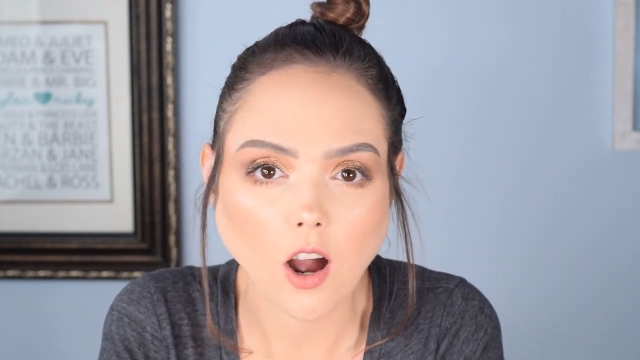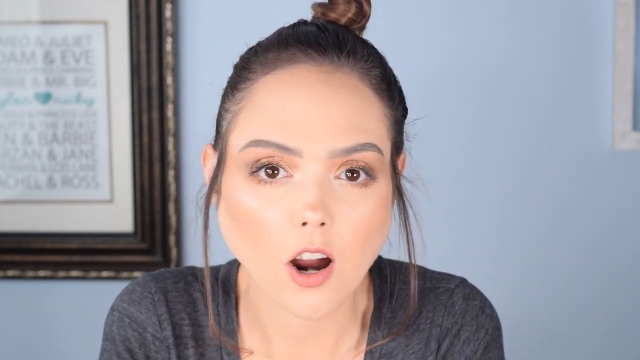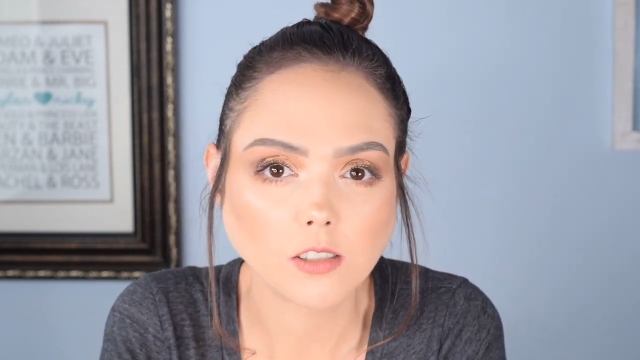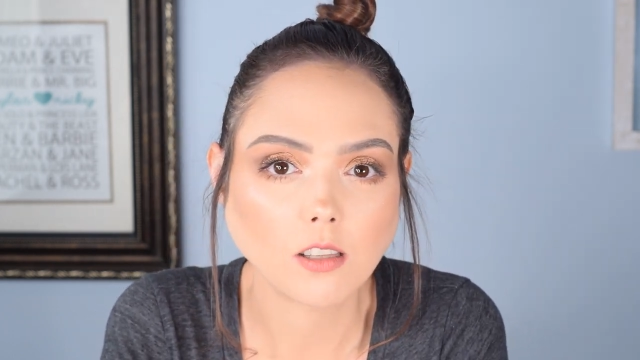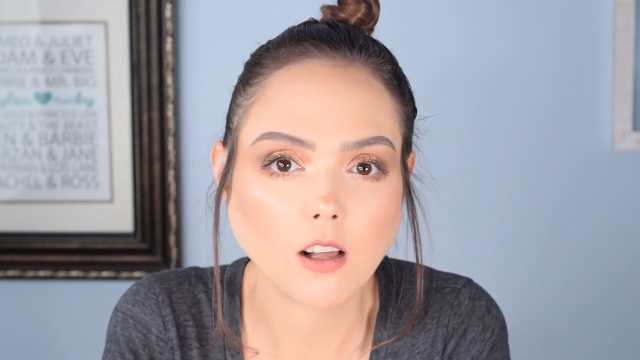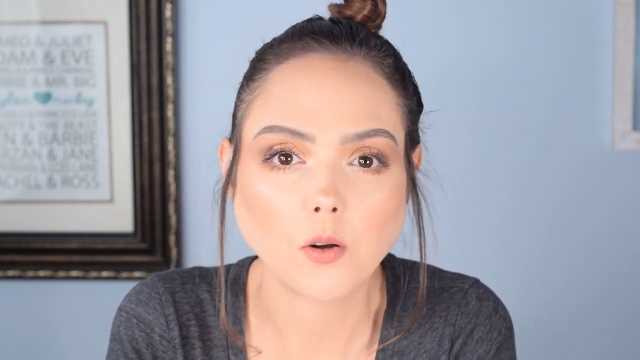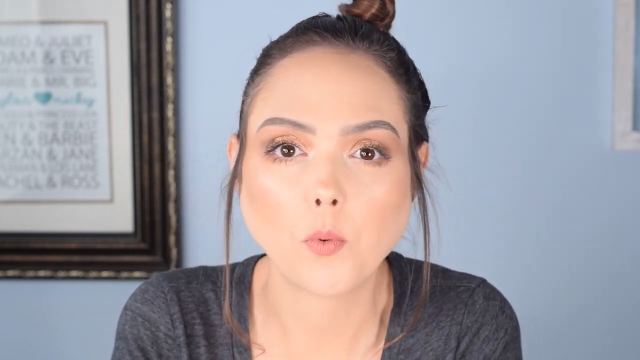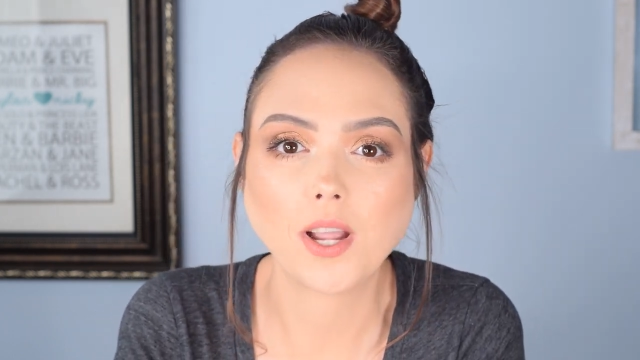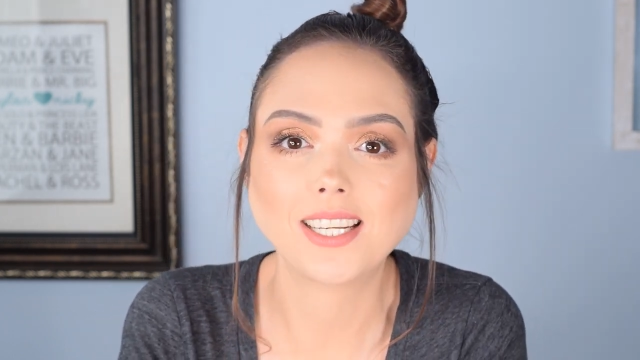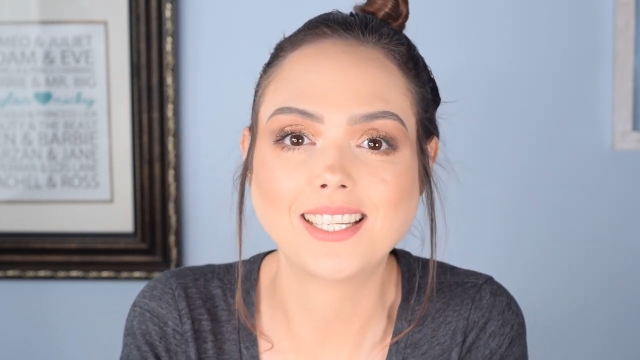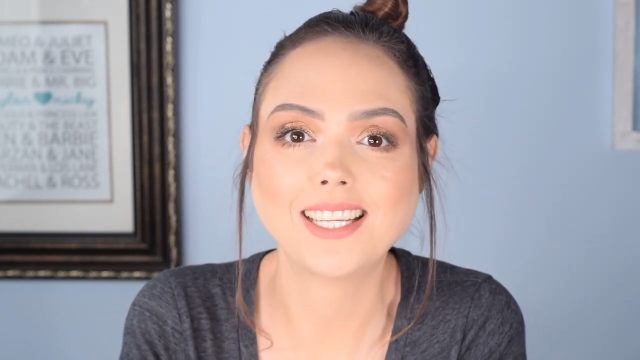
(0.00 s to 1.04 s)
our
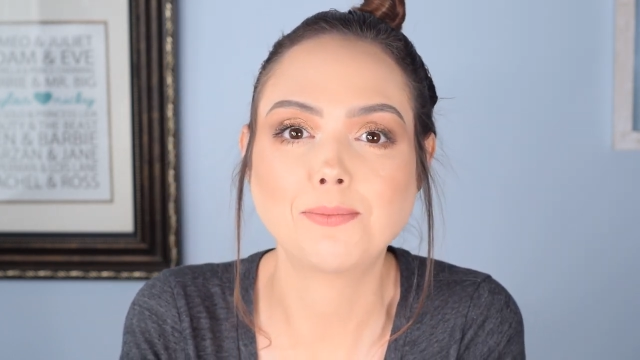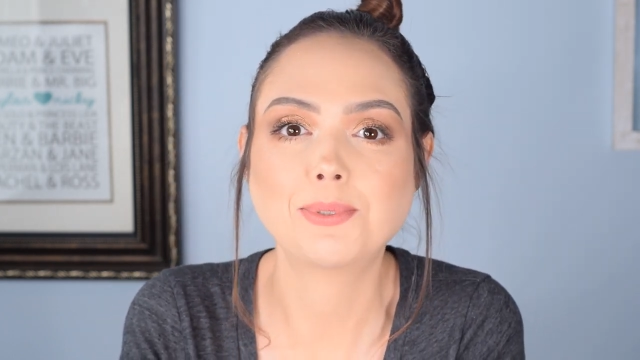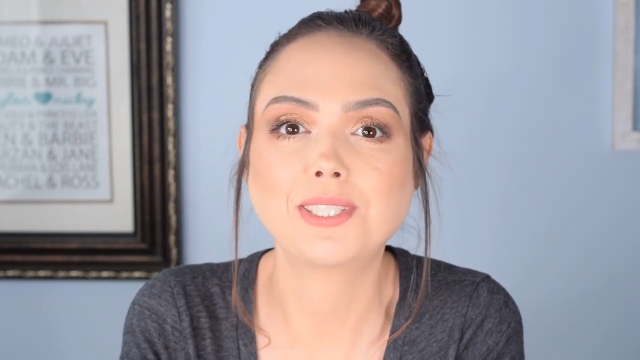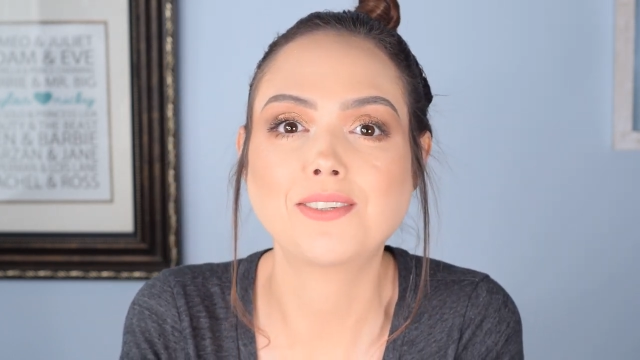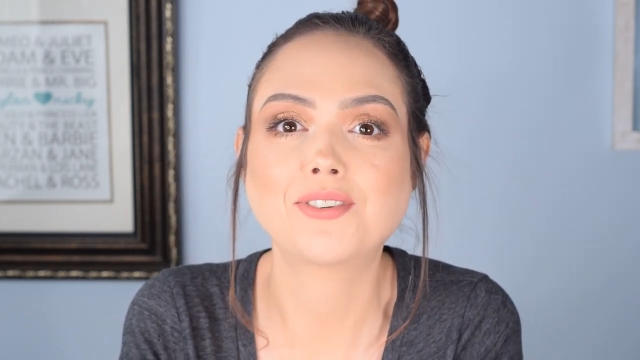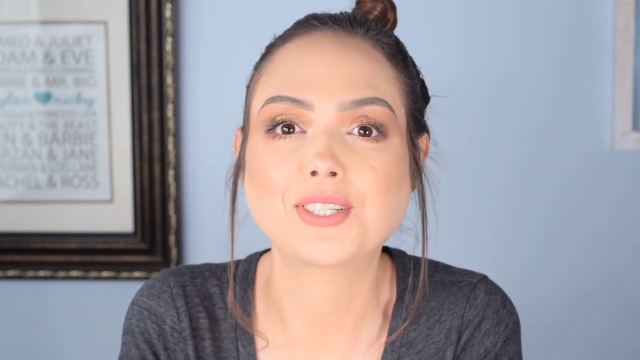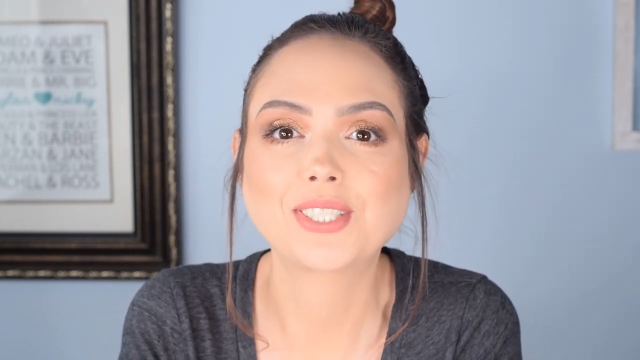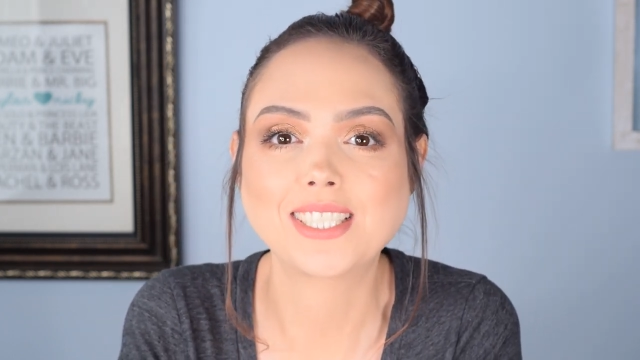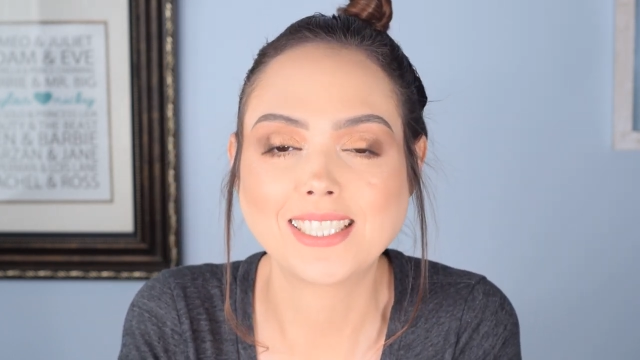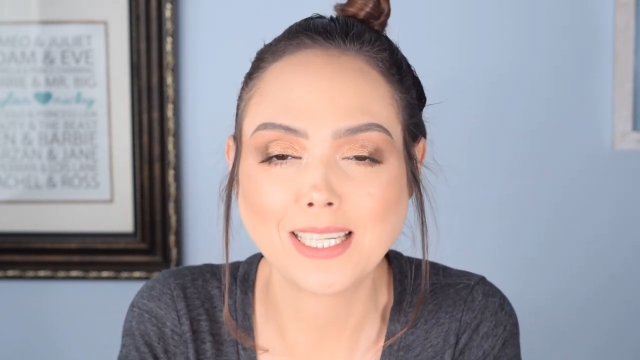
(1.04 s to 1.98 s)
long-awaited Ipsy versus